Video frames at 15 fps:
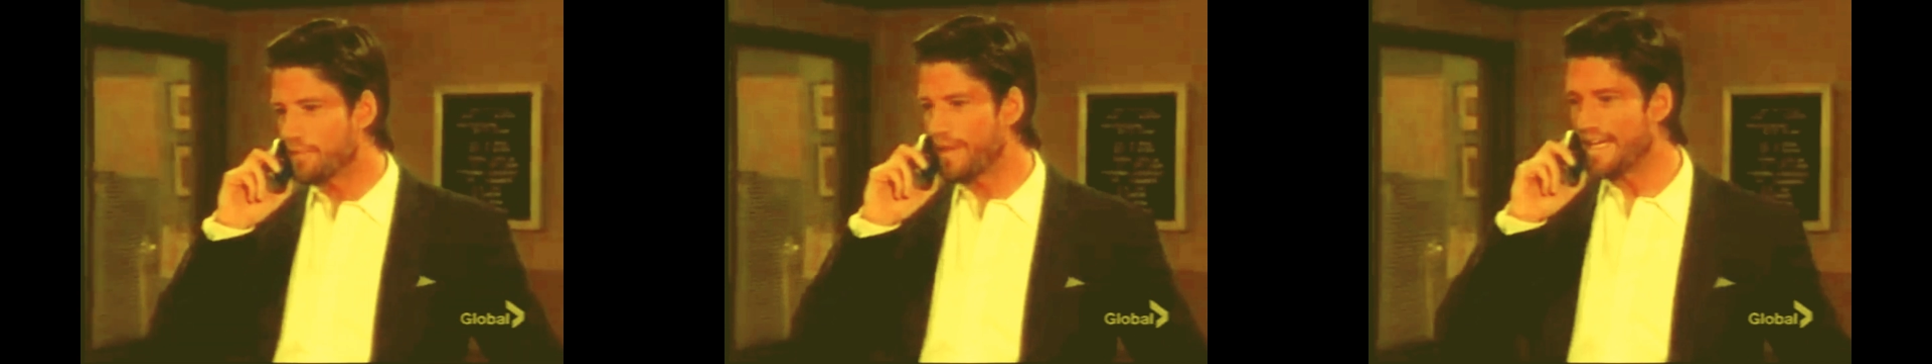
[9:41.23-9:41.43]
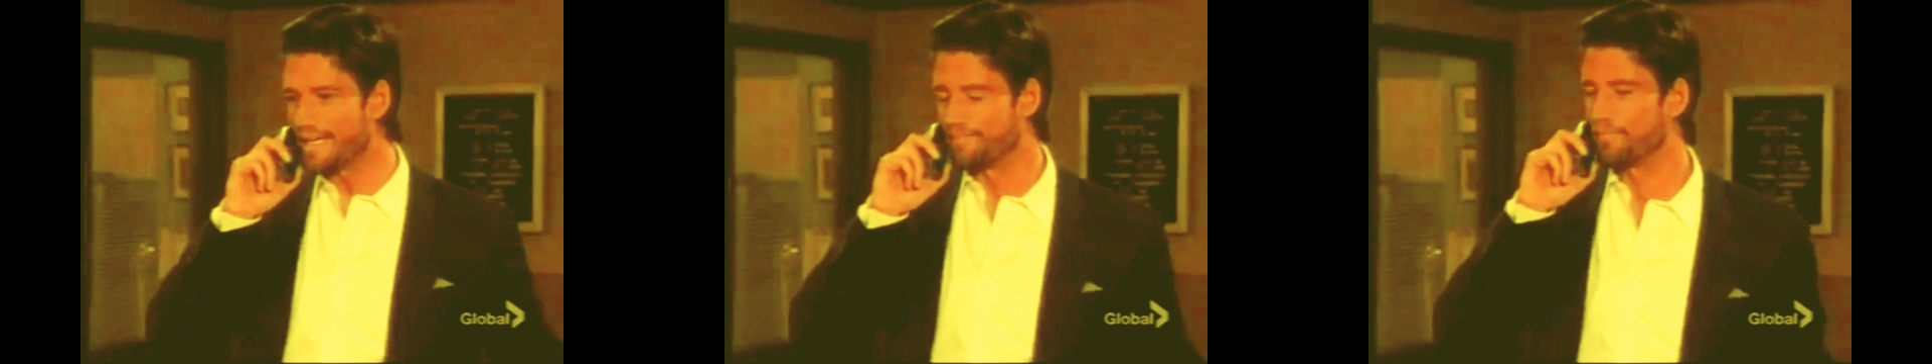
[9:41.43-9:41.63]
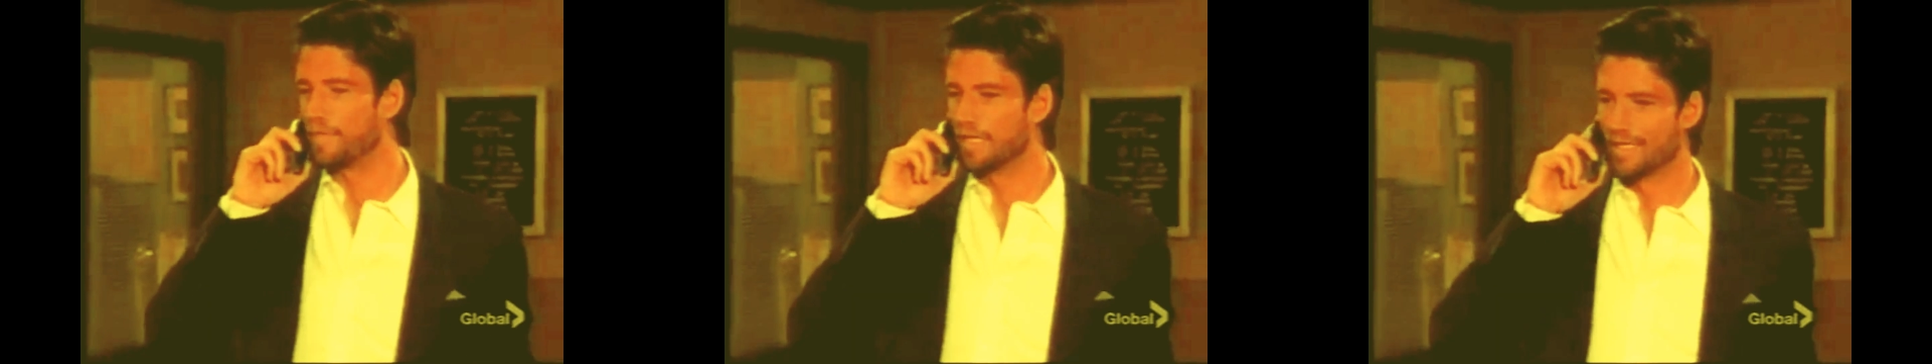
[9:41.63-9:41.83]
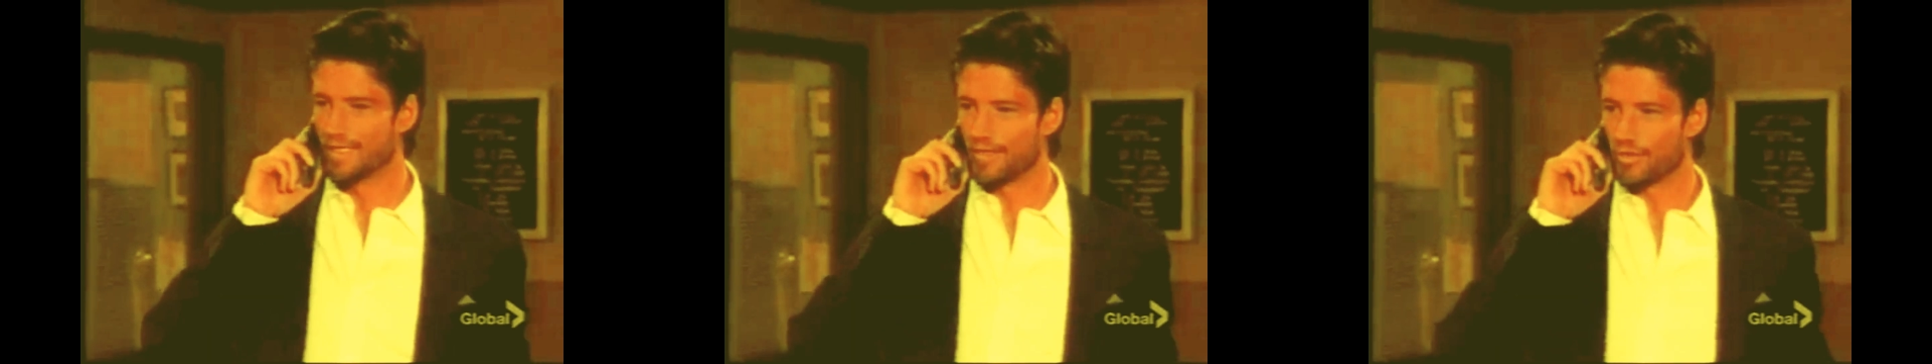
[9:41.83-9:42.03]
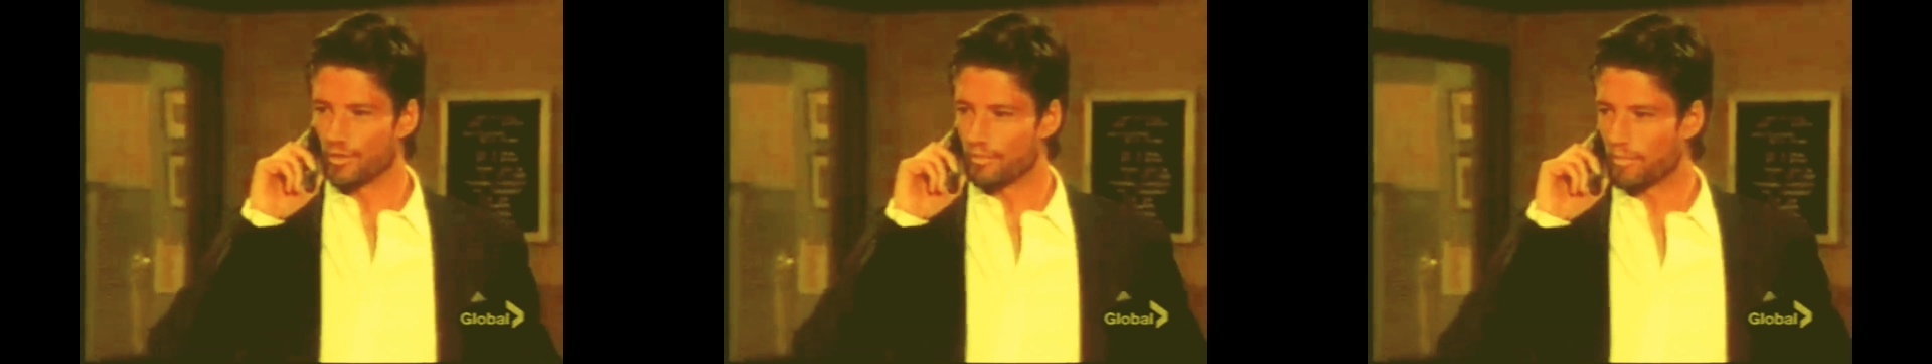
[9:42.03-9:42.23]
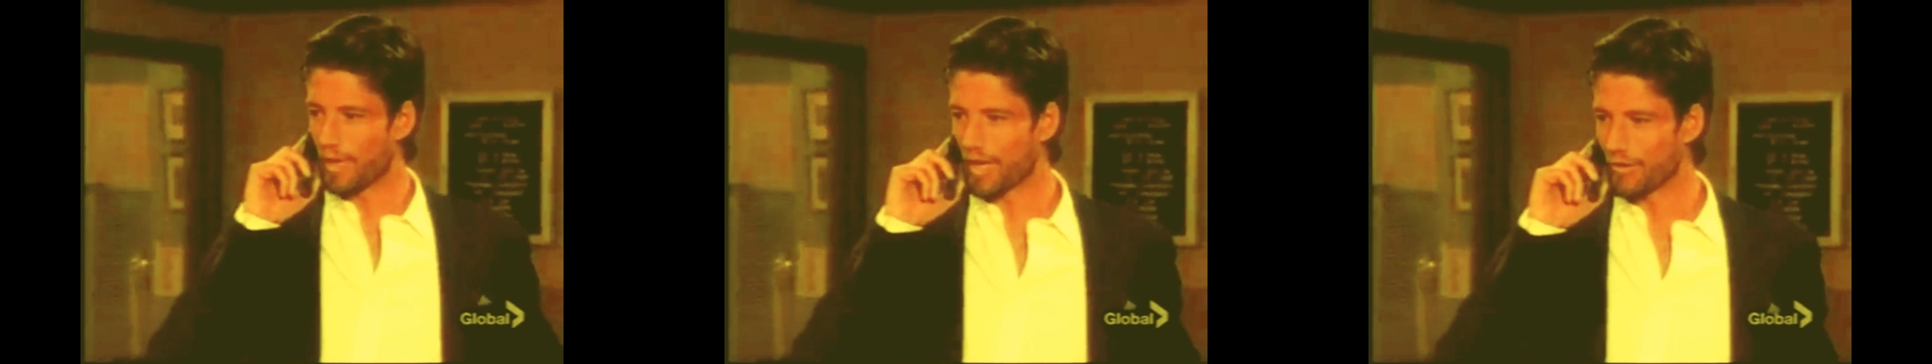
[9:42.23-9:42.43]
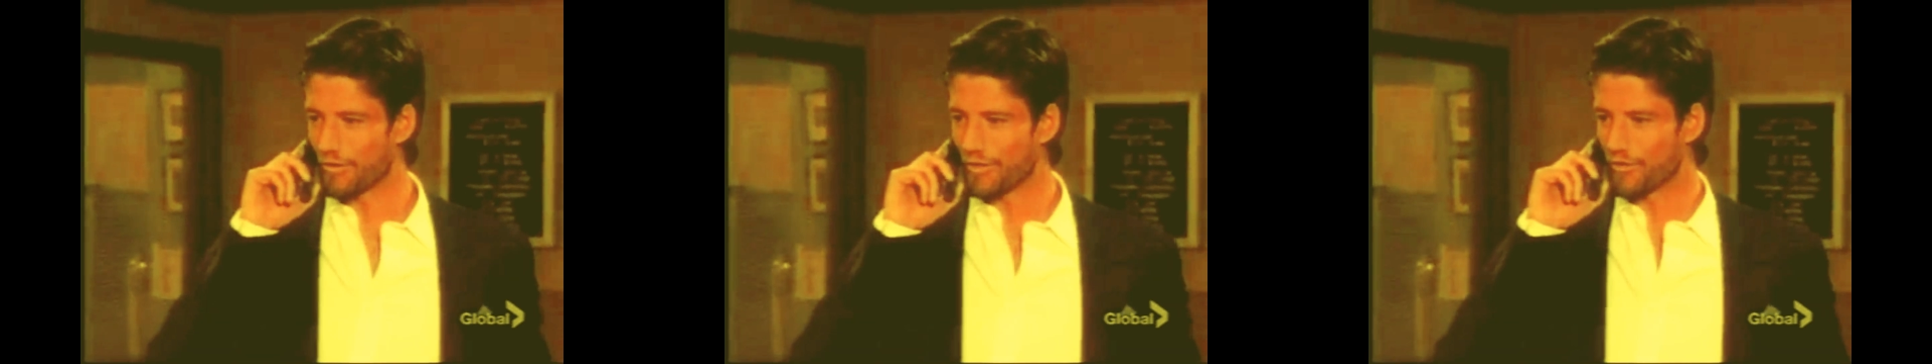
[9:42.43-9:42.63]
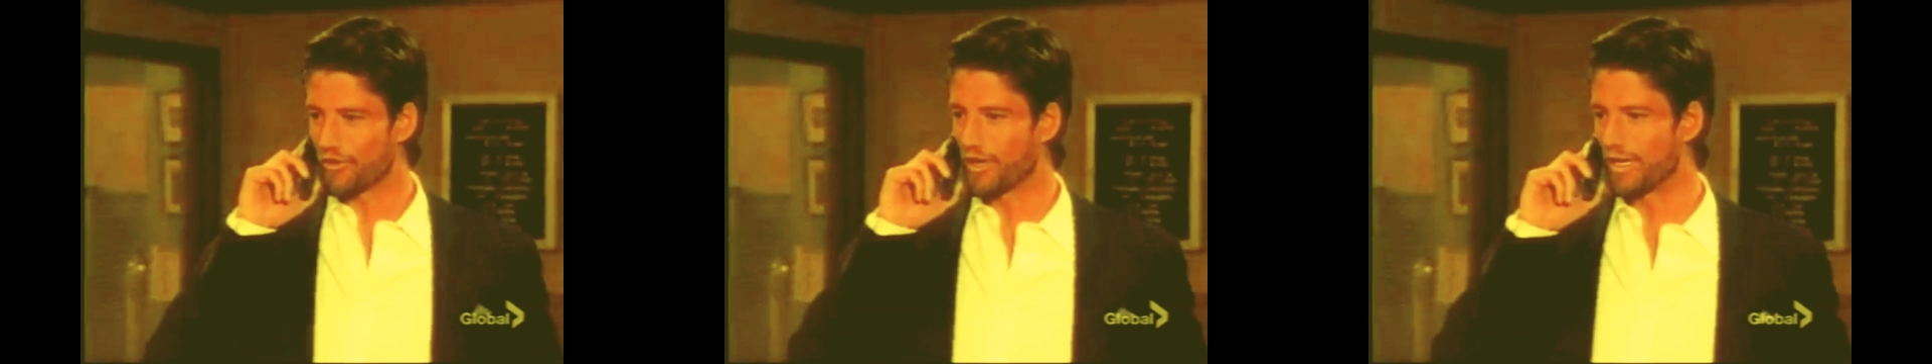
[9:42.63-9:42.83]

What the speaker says: It's me, your partner